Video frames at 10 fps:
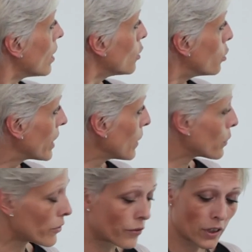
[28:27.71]
Who can
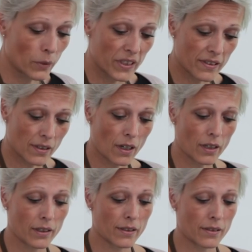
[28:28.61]
perform this
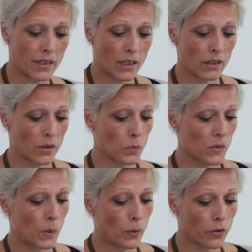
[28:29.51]
audit? The audit must
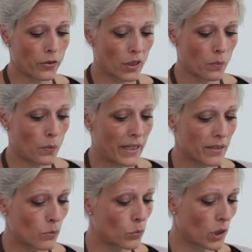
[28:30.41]
be performed by
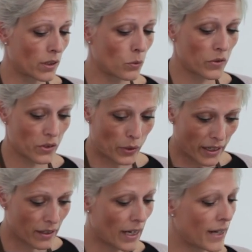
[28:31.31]
someone who is
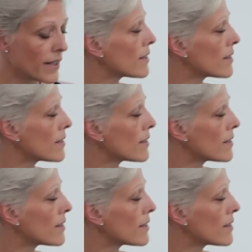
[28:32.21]
recognized